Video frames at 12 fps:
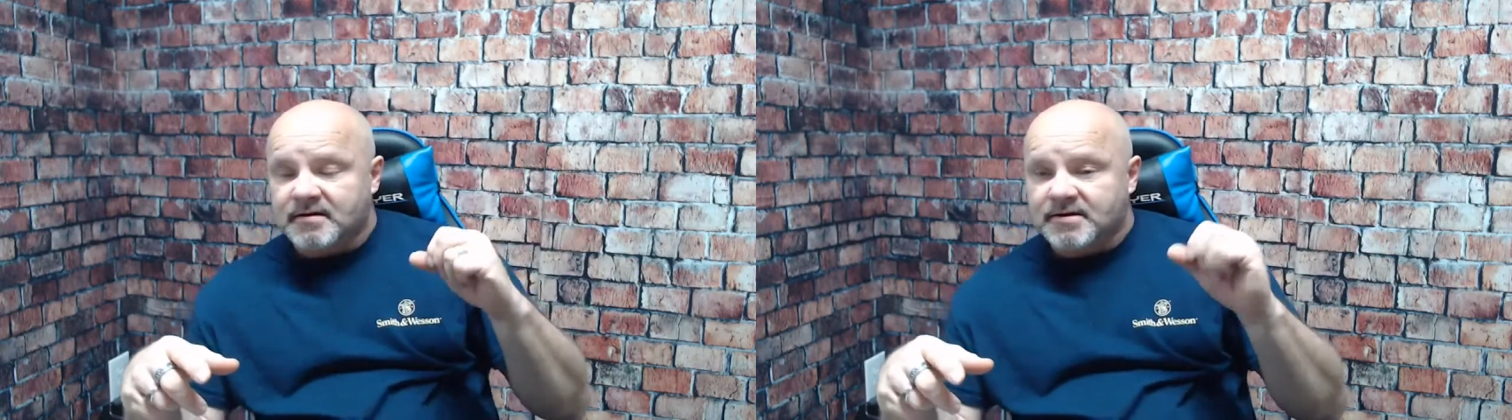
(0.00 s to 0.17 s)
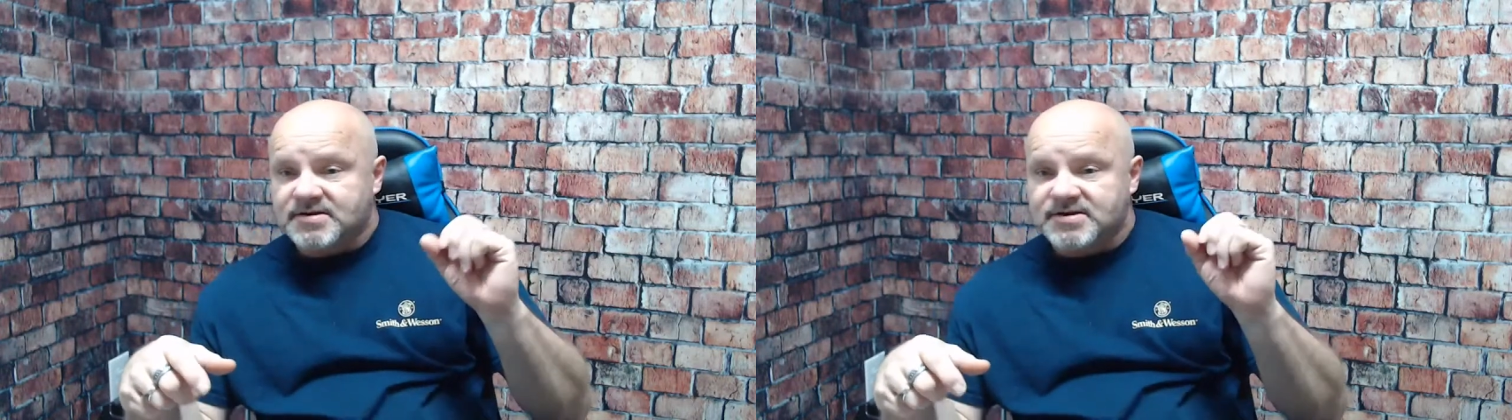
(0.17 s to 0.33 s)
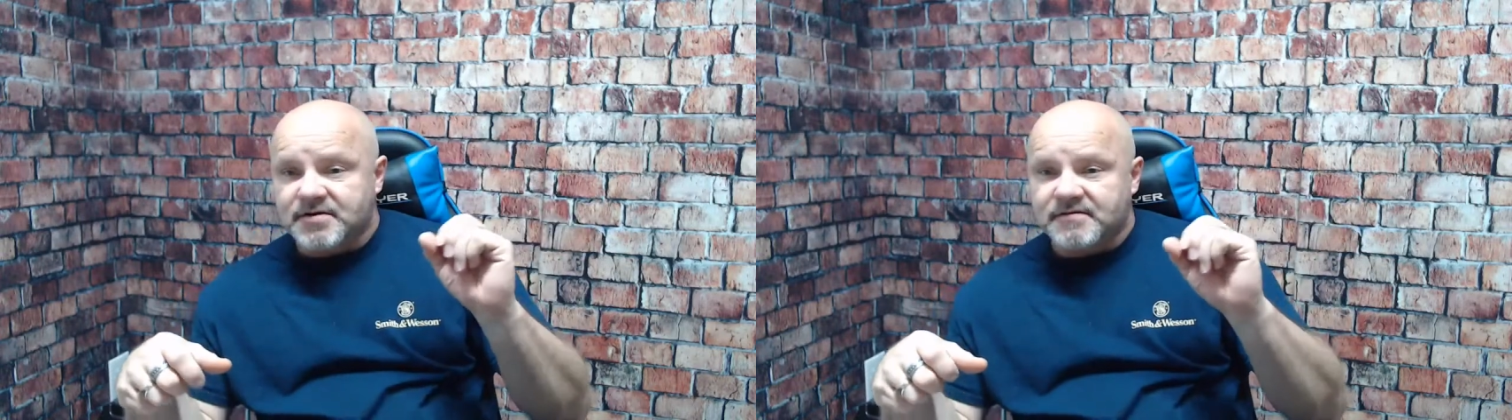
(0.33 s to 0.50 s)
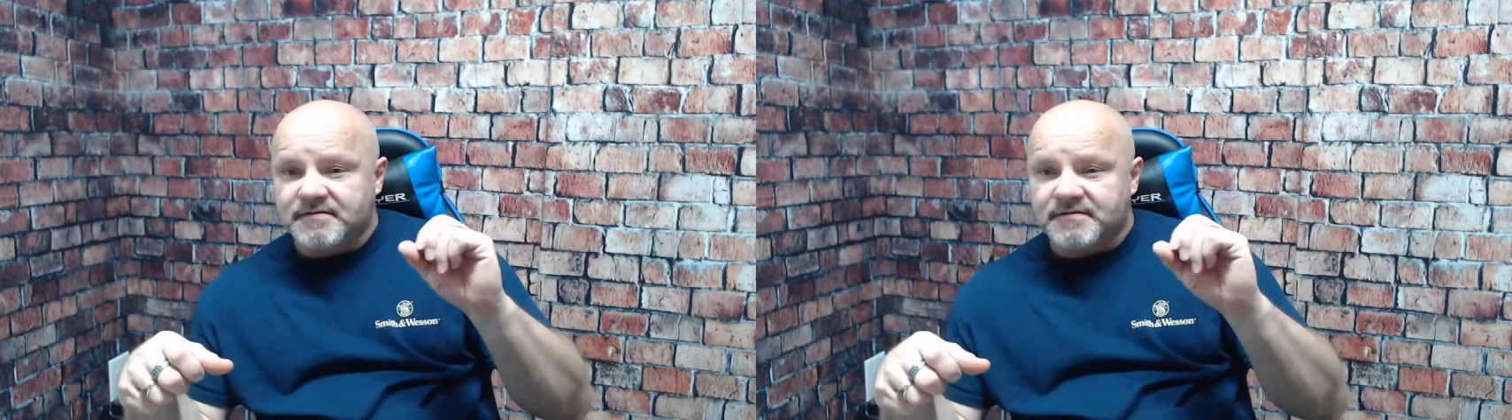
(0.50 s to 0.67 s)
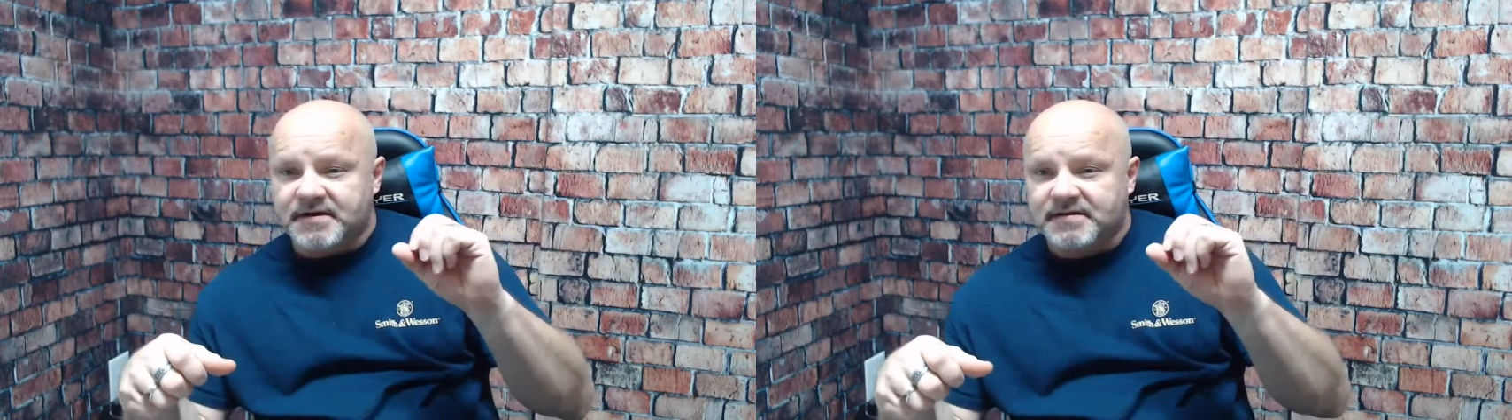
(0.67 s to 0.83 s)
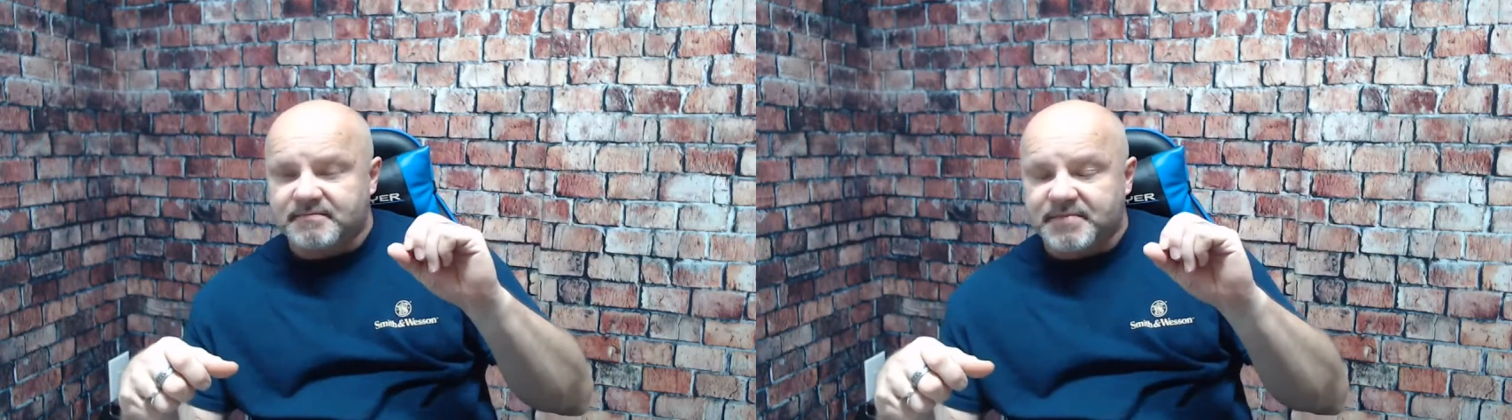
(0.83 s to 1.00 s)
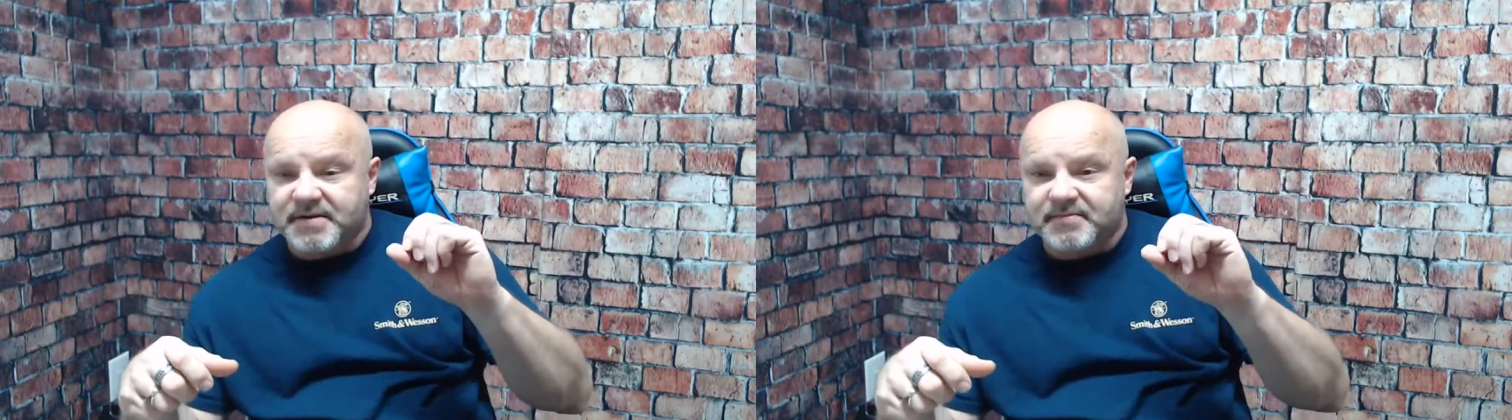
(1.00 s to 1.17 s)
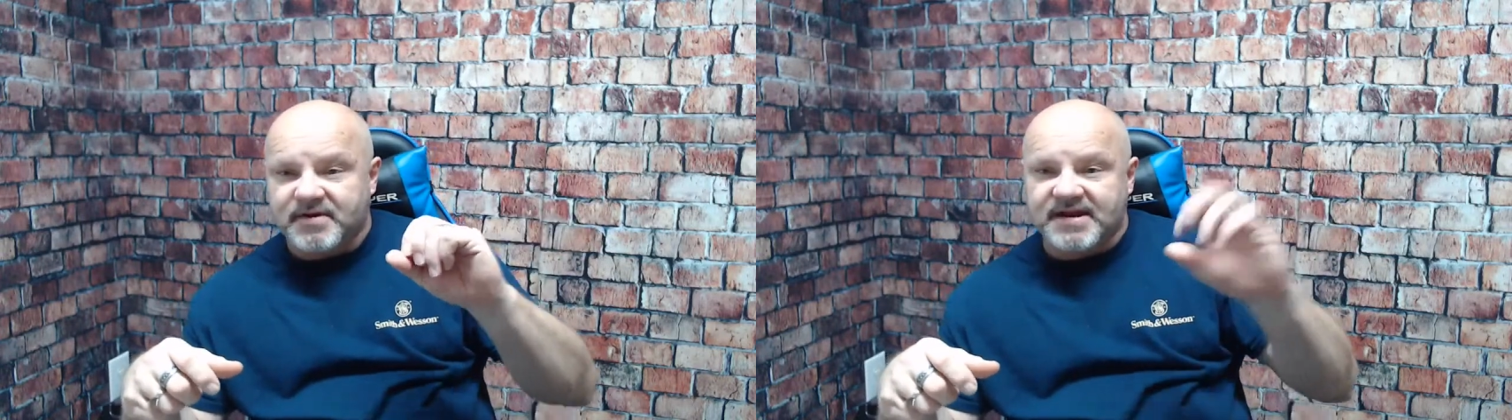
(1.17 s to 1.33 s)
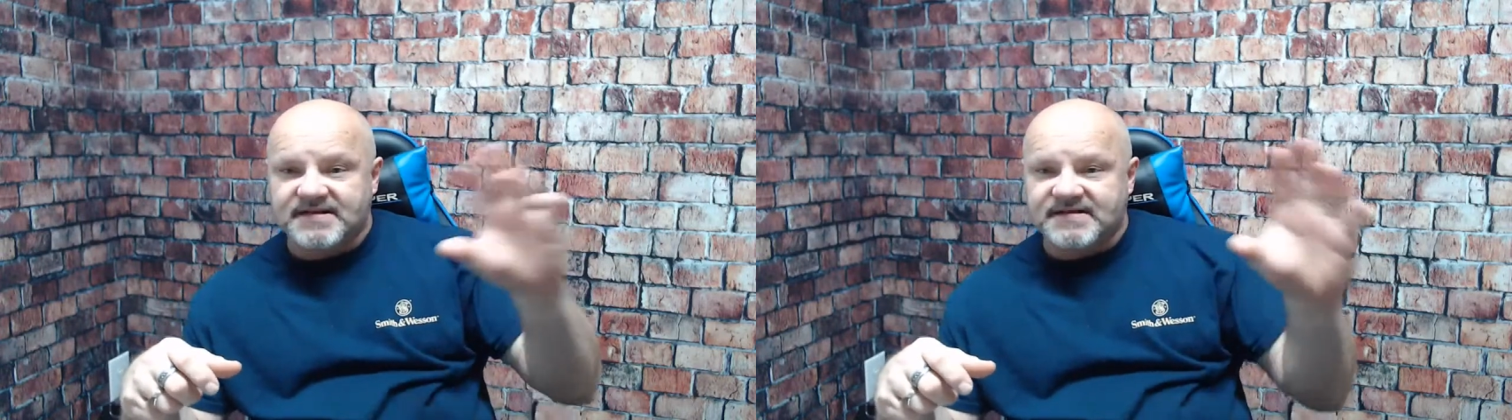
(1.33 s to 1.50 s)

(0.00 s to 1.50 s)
so that people can't